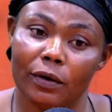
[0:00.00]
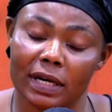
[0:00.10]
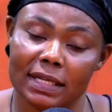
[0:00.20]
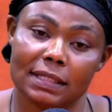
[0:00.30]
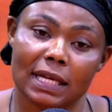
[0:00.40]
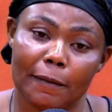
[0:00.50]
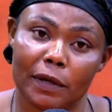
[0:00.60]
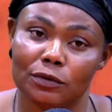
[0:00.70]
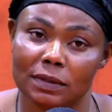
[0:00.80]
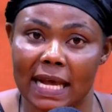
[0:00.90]
den Sunday
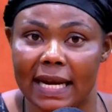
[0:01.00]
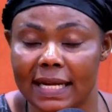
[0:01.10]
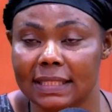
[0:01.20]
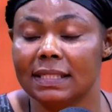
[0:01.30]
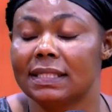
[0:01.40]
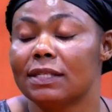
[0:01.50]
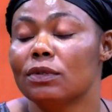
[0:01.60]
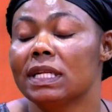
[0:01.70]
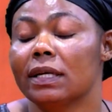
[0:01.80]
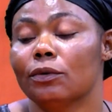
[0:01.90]
20. Ade chi
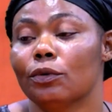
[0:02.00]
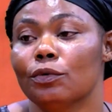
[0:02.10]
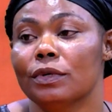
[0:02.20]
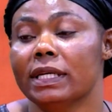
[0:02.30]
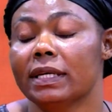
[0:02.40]
Tuesday no wu ye.